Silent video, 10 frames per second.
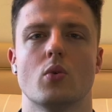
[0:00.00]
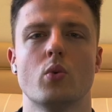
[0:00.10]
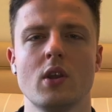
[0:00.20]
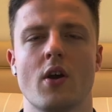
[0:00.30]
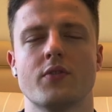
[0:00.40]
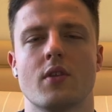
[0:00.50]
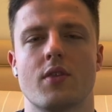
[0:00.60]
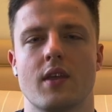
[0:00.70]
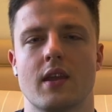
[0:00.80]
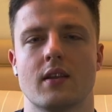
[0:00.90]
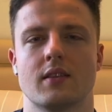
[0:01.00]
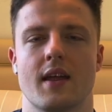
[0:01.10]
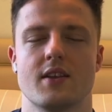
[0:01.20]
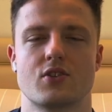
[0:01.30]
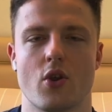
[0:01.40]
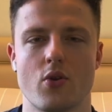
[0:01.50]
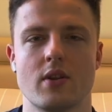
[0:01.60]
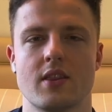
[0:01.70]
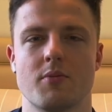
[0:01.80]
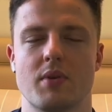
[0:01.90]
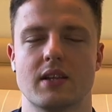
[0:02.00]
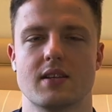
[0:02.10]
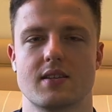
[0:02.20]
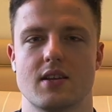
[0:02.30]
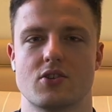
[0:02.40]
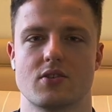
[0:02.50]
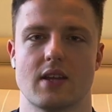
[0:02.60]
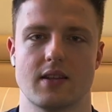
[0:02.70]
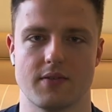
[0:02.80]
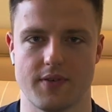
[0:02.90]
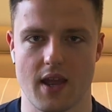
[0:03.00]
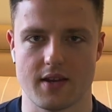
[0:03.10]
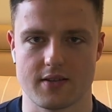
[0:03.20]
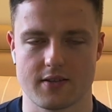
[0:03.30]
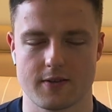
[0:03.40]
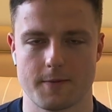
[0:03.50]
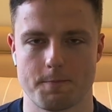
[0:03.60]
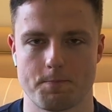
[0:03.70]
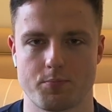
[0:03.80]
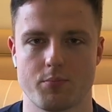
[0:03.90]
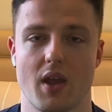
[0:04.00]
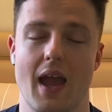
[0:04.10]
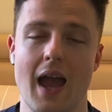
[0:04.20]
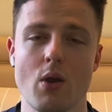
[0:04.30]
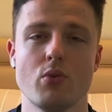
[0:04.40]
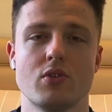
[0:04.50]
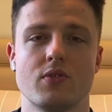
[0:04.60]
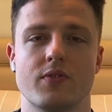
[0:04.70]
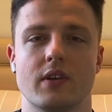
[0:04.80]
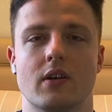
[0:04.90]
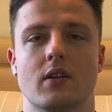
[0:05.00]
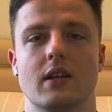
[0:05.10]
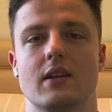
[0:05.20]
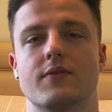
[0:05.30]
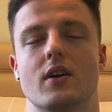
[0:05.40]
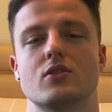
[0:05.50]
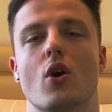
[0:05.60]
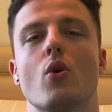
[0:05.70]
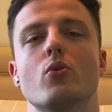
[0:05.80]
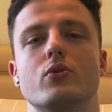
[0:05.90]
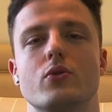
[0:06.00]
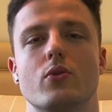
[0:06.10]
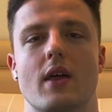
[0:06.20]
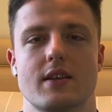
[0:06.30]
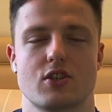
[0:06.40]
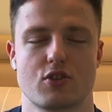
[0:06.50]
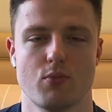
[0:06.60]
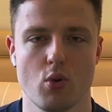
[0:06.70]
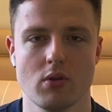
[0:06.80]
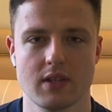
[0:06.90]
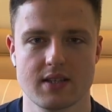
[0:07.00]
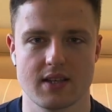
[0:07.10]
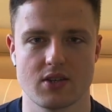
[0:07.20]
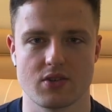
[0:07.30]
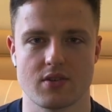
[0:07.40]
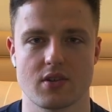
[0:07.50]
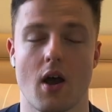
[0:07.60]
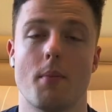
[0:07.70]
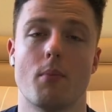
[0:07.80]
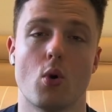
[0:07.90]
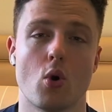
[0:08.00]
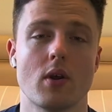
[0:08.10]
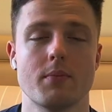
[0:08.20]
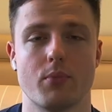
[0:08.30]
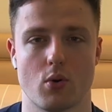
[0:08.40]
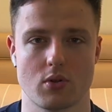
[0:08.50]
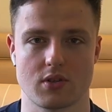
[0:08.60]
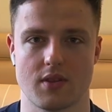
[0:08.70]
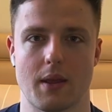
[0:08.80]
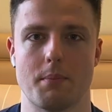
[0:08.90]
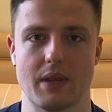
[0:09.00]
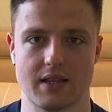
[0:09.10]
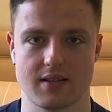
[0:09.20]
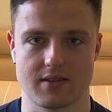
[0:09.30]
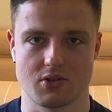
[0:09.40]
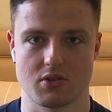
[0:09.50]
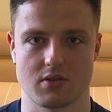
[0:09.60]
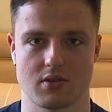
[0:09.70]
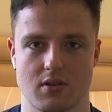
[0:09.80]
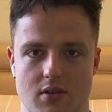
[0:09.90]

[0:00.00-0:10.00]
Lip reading: We often think that it's only the big decisions that define us. But how would you feel if I told you that small decisions are more important than big decisions?